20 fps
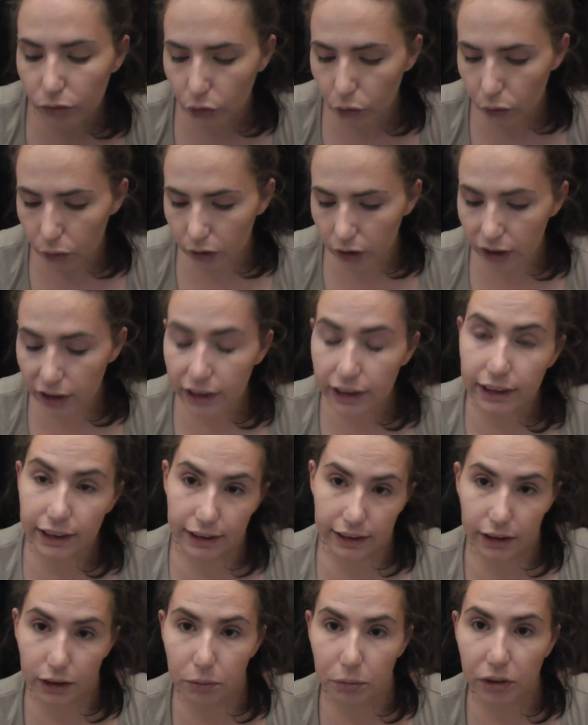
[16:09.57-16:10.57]
you're like
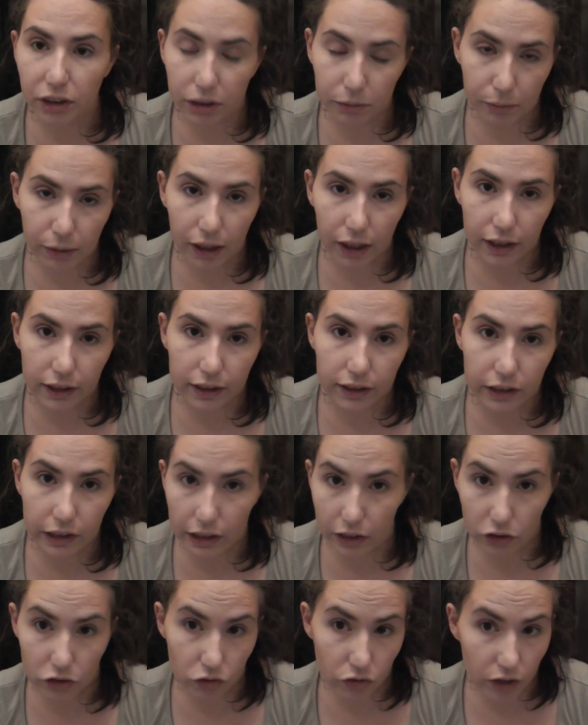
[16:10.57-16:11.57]
6 weeks behind
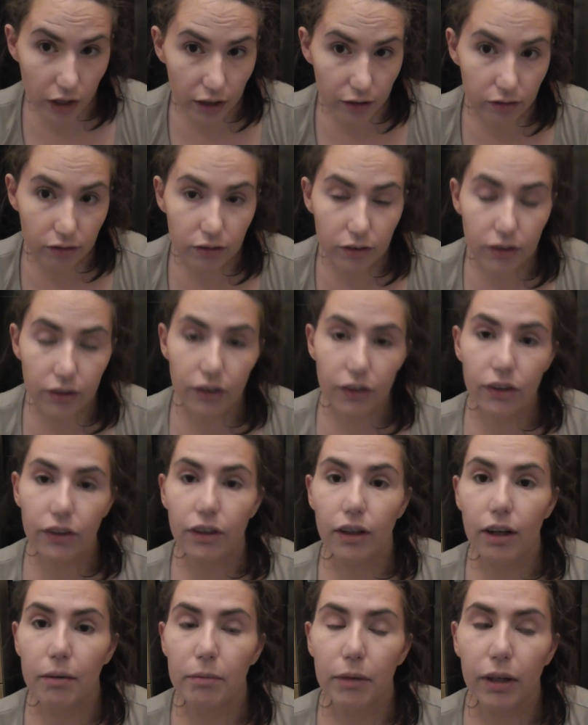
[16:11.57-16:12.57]
in rent.
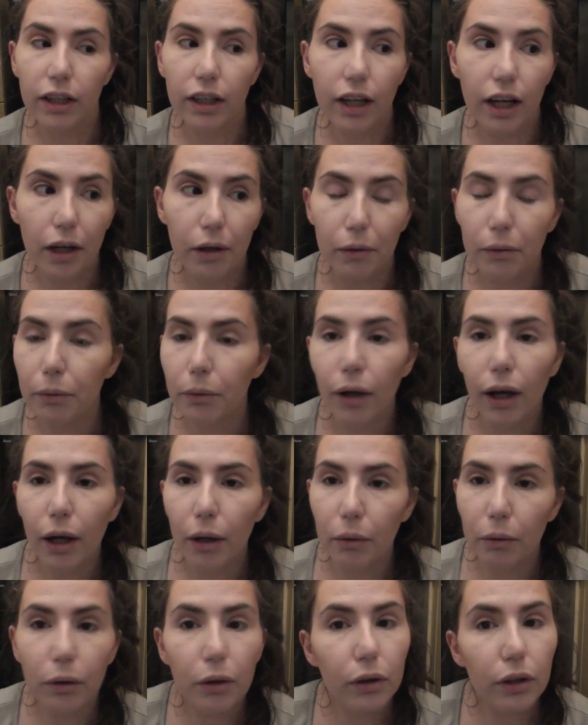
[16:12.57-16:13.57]
I'm like,
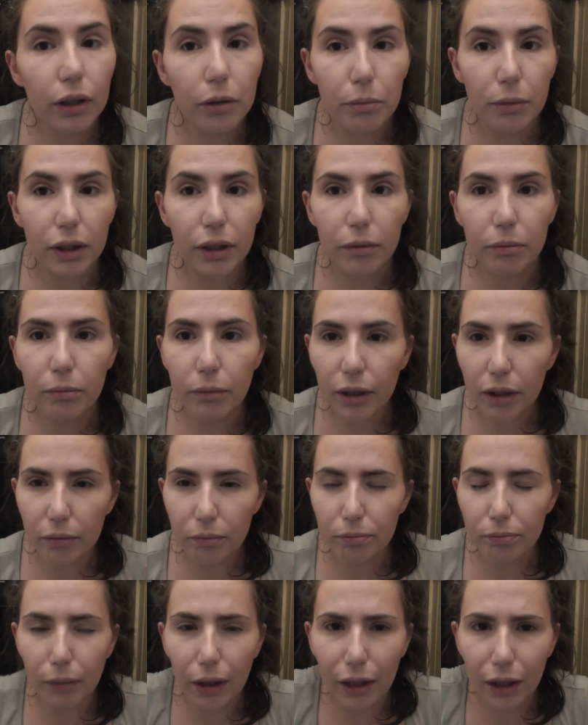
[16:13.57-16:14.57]
how could I be?
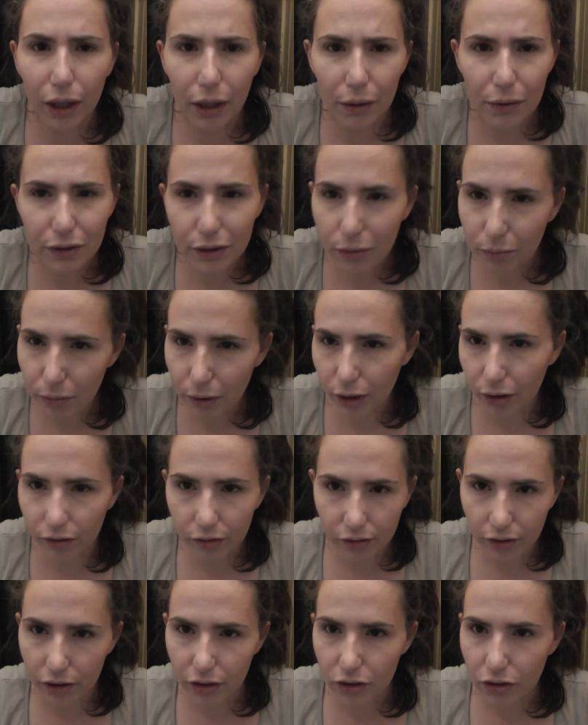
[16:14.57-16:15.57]
My housing
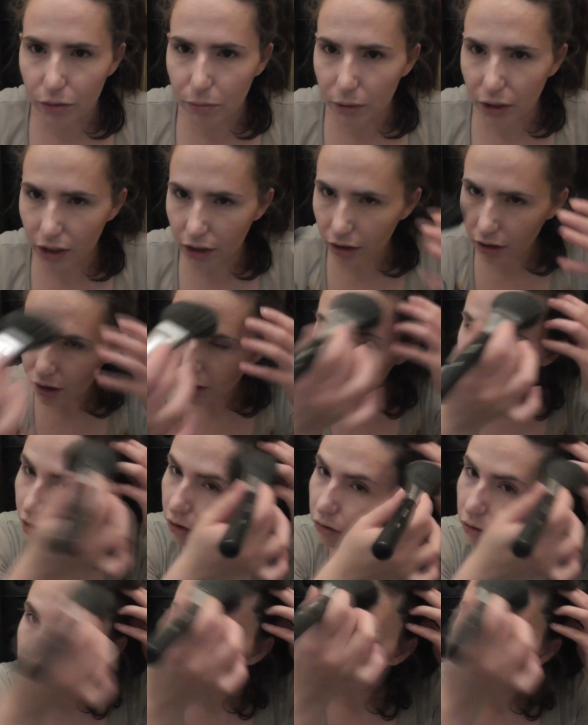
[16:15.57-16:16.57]
benefits should be.
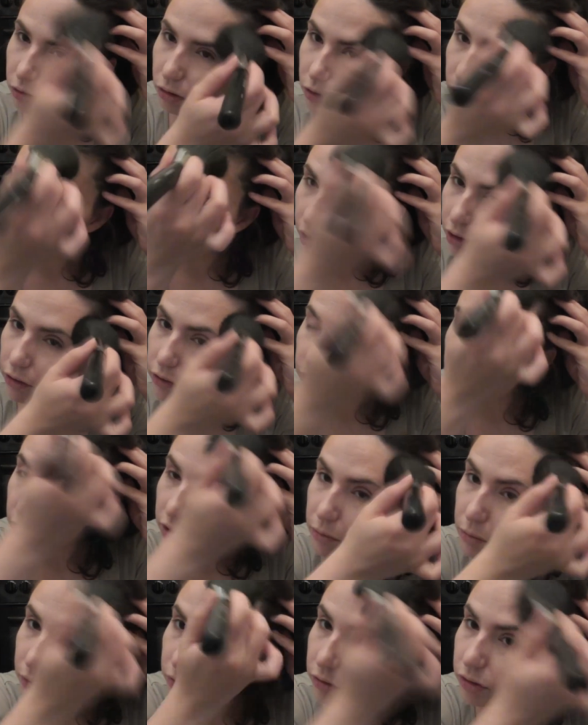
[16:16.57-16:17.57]
No, that's
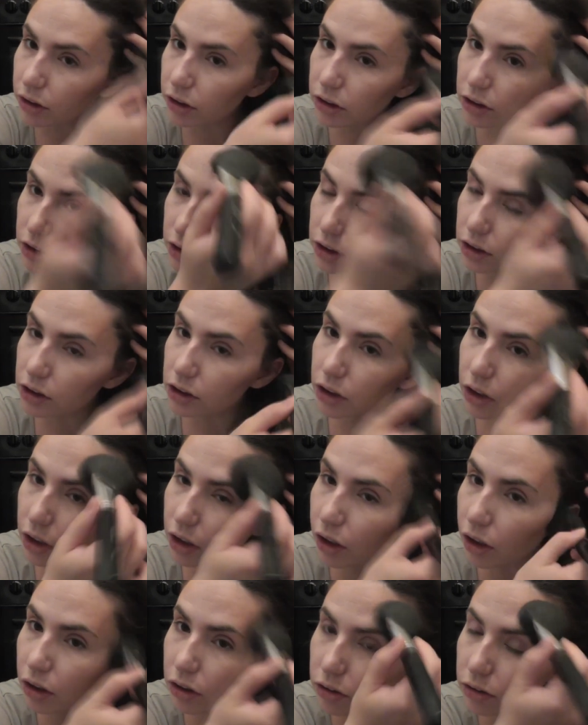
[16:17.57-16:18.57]
been frozen. So I
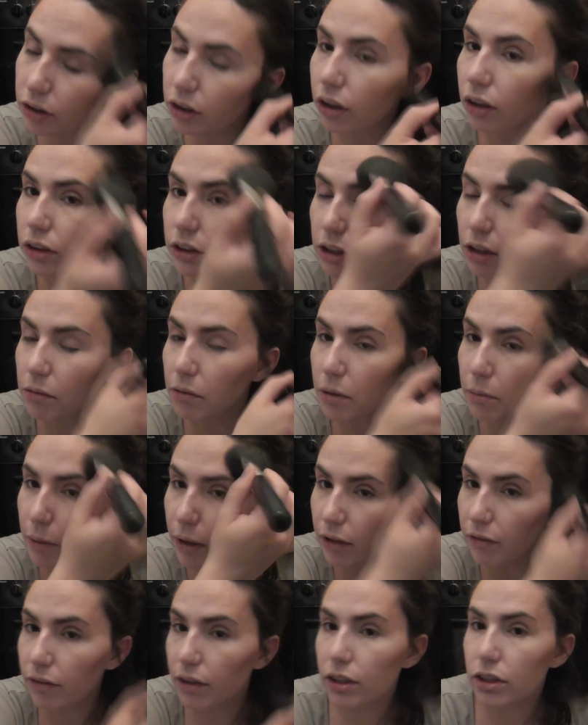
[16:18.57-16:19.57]
contacted the
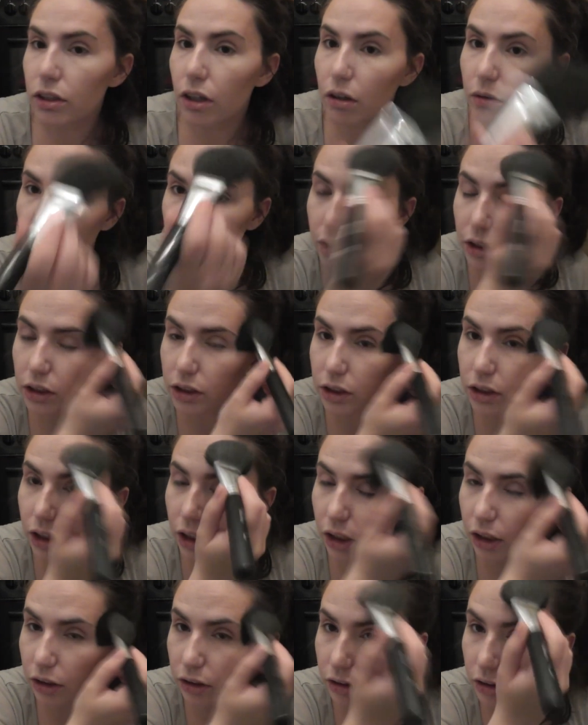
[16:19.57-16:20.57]
benefits office,
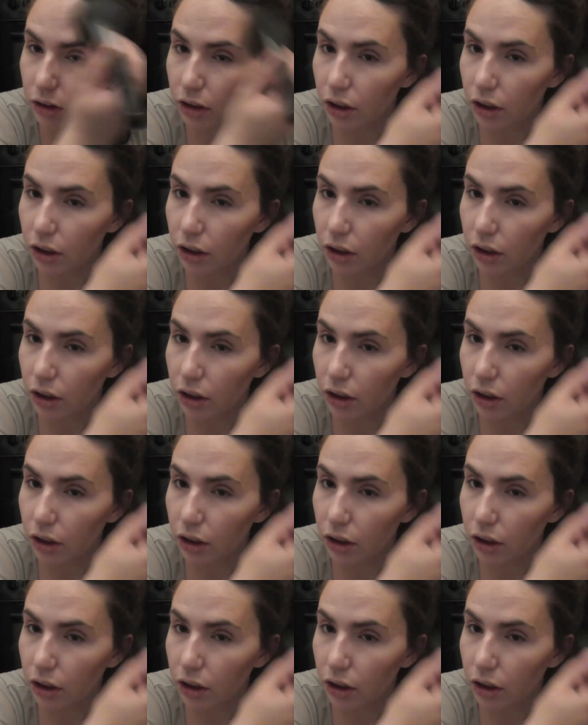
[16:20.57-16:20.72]
and